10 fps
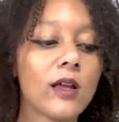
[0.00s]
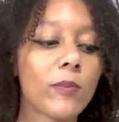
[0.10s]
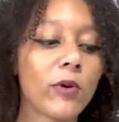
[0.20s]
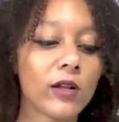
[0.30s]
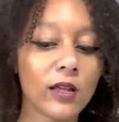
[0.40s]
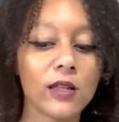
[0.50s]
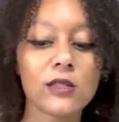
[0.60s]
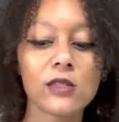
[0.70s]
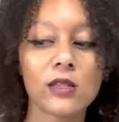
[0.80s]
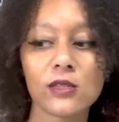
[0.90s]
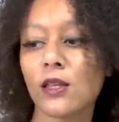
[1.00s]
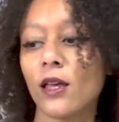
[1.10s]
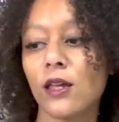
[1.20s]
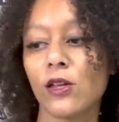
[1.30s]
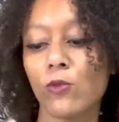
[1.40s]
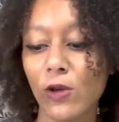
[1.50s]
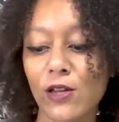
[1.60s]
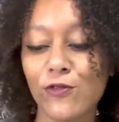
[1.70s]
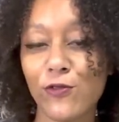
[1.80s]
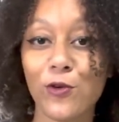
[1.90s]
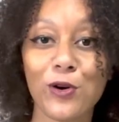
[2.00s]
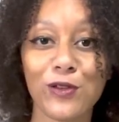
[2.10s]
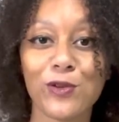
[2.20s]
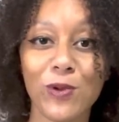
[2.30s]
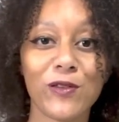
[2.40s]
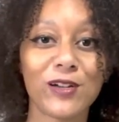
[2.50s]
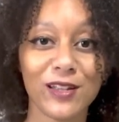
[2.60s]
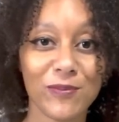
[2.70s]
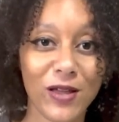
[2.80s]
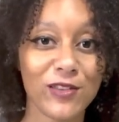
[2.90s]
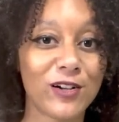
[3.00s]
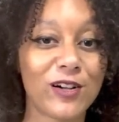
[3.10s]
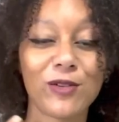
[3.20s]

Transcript: But it is this like, wait for the weather to get better,